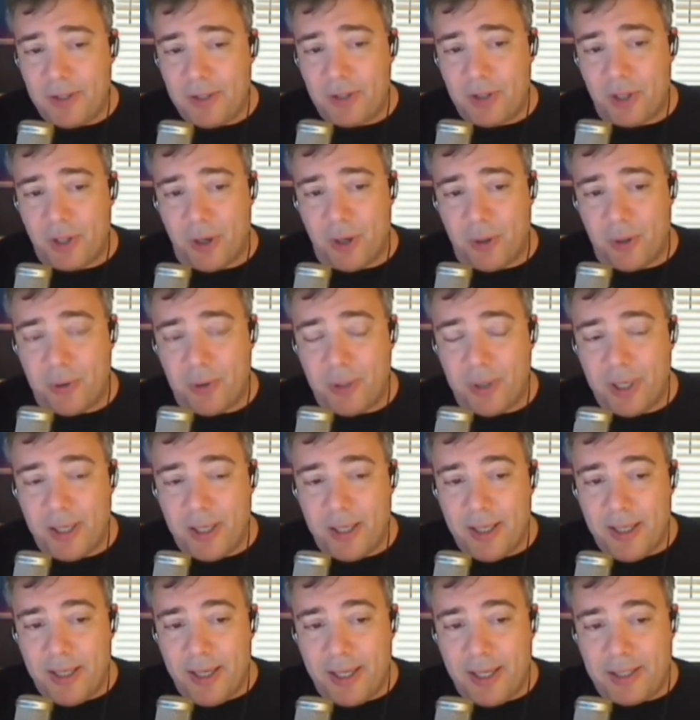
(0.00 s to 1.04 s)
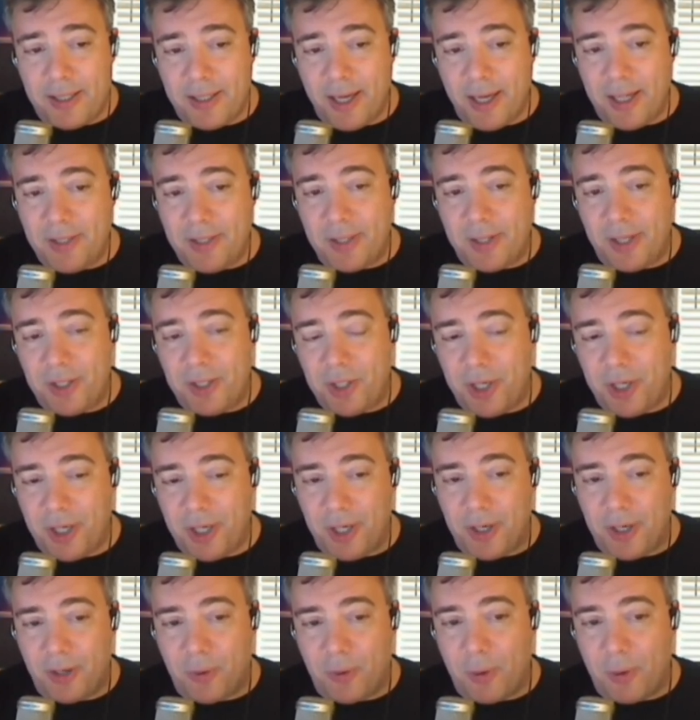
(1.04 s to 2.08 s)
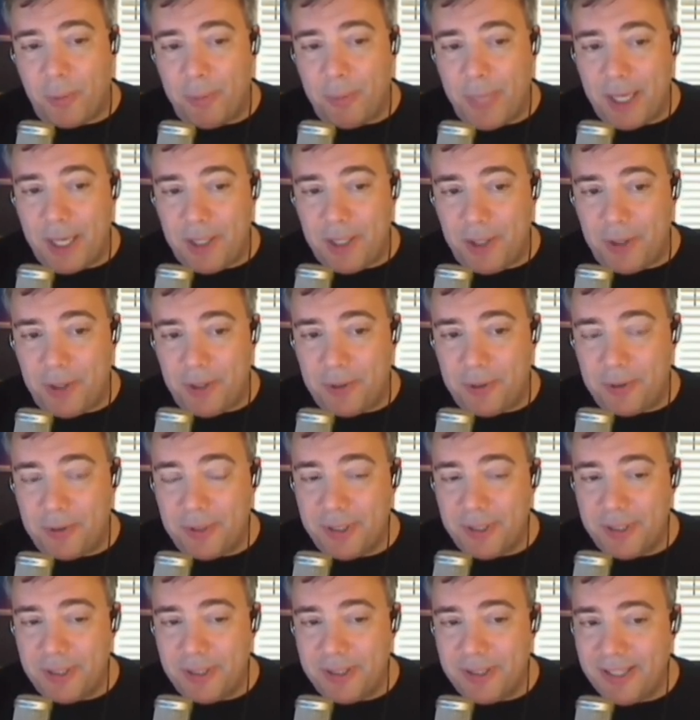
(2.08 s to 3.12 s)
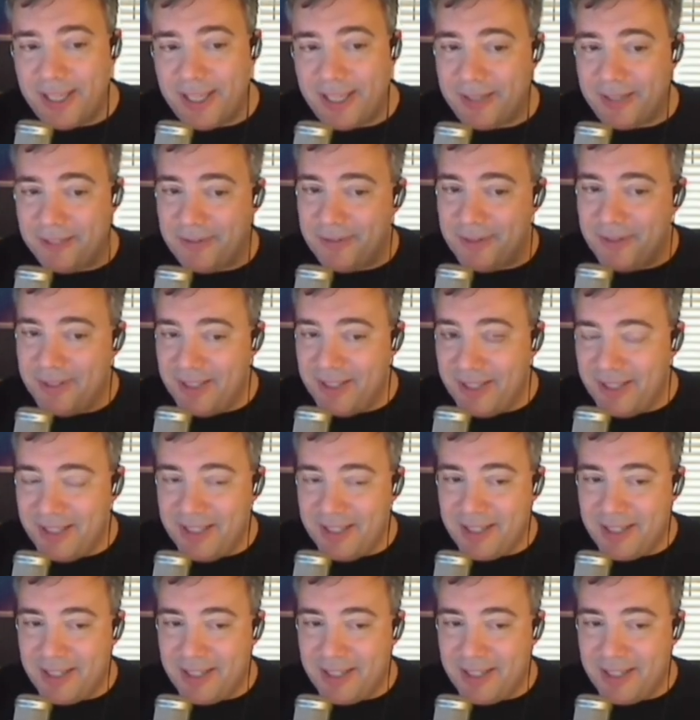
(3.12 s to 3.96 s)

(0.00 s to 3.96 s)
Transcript: So it's nice that she can go to a menu and